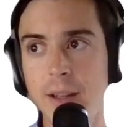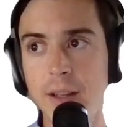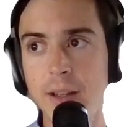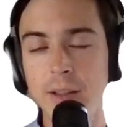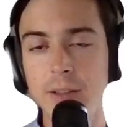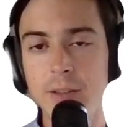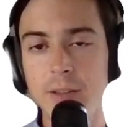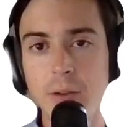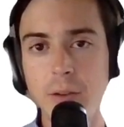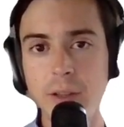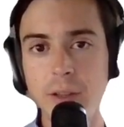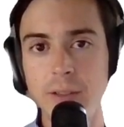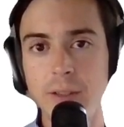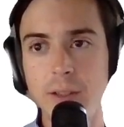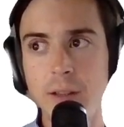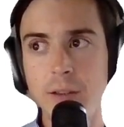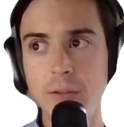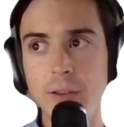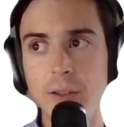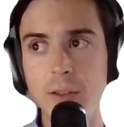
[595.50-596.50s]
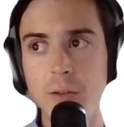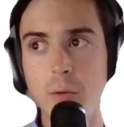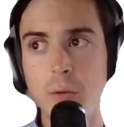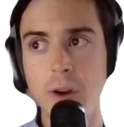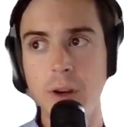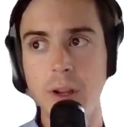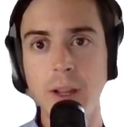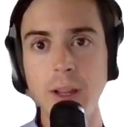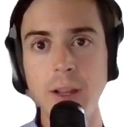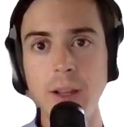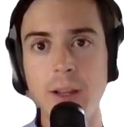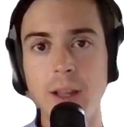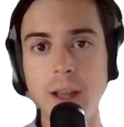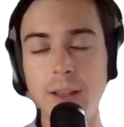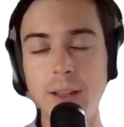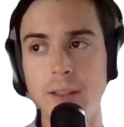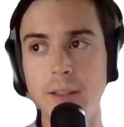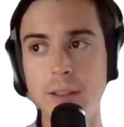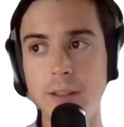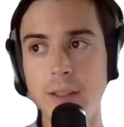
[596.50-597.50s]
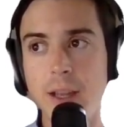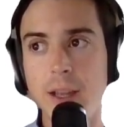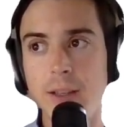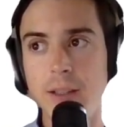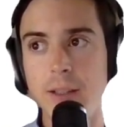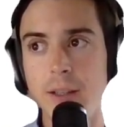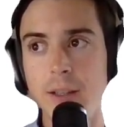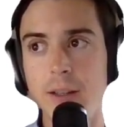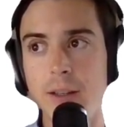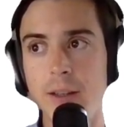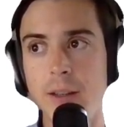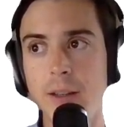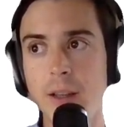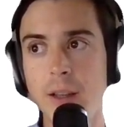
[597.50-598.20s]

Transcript: So let's see if it's working as intended.